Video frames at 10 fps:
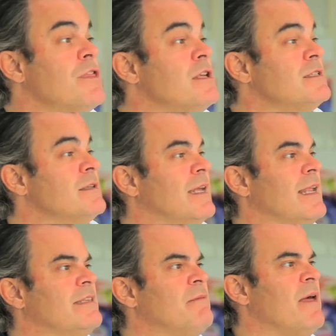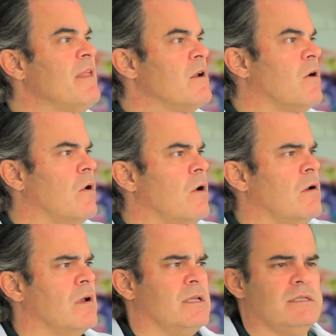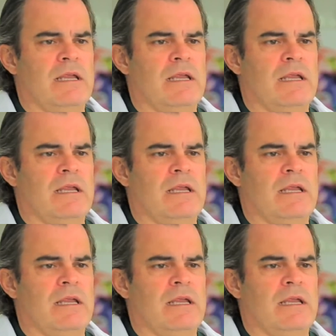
all the talk about colour, if it's